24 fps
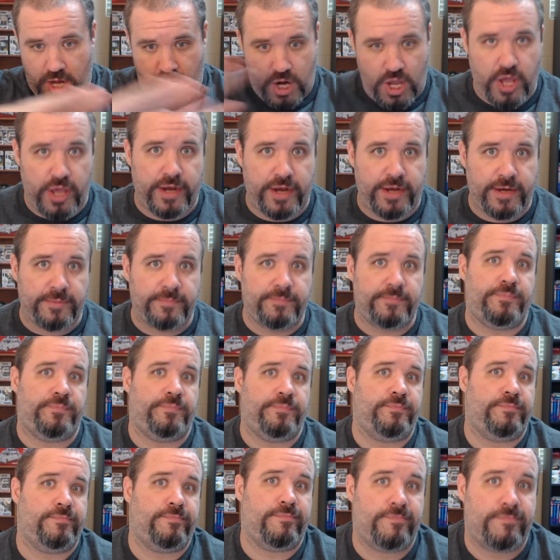None.
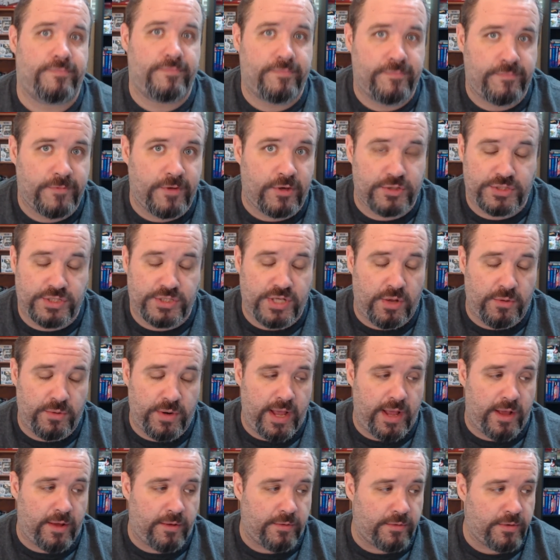They're sold
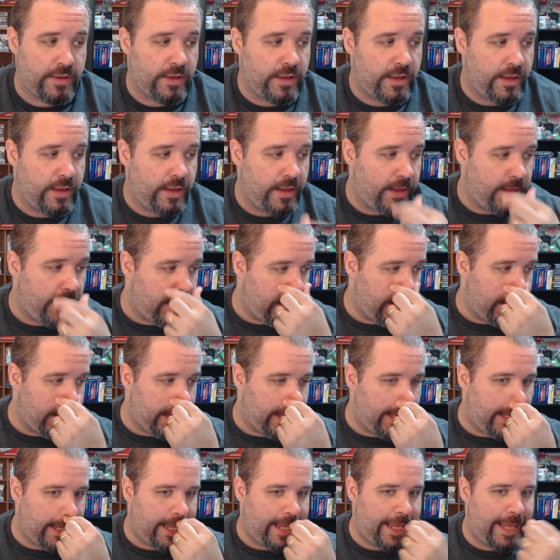out.
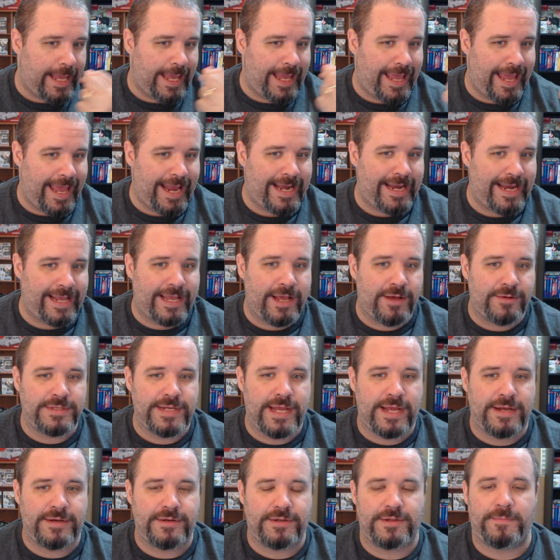And it goes
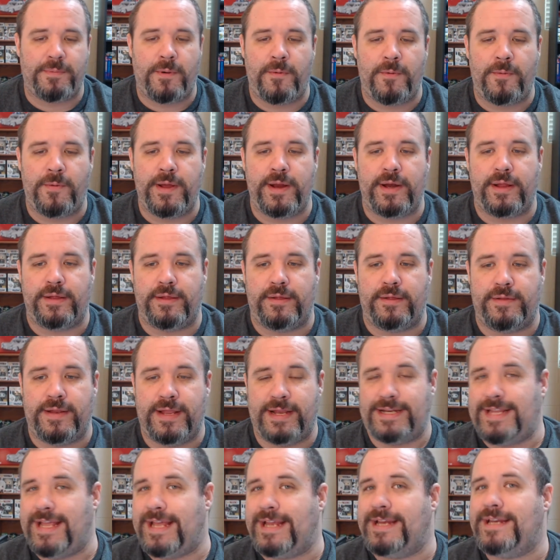down to the point,
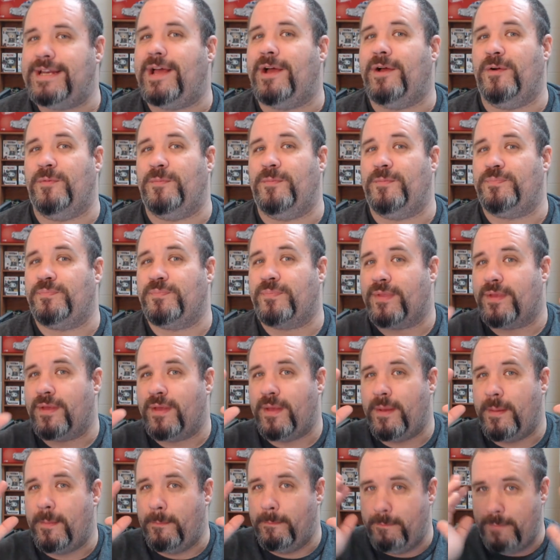Nintendo,
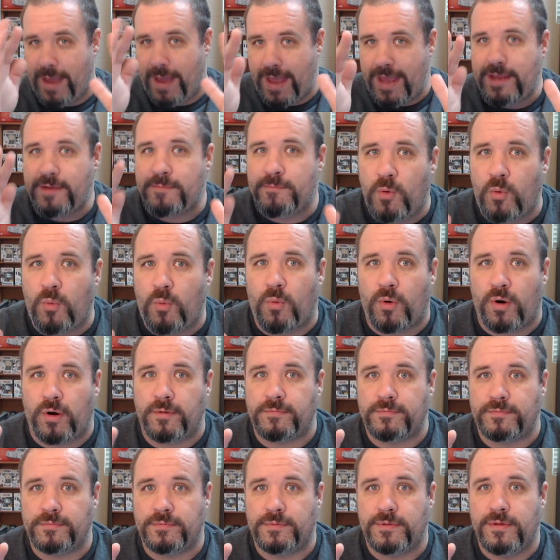make more.
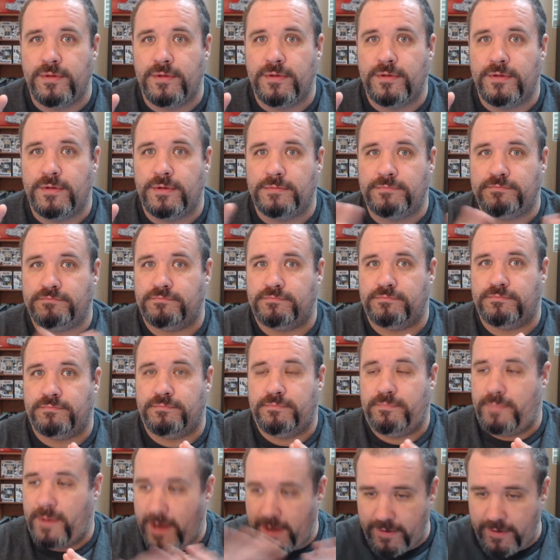
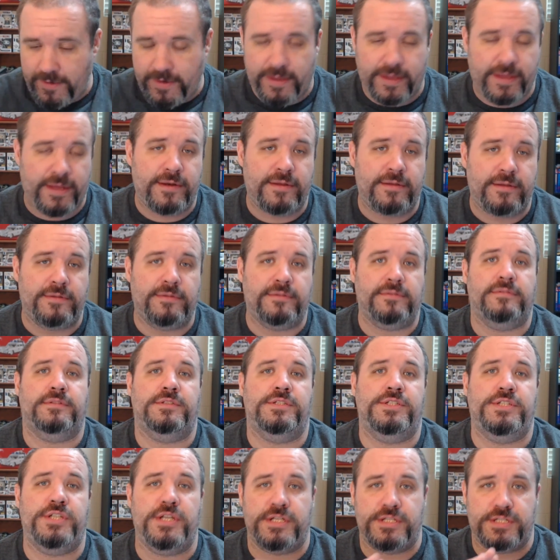Period.
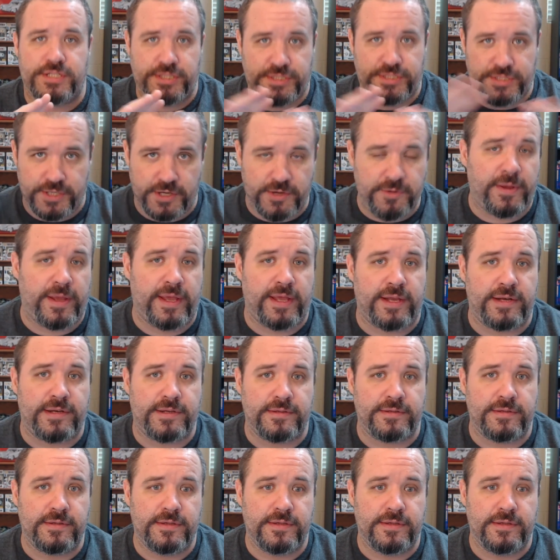Just do it.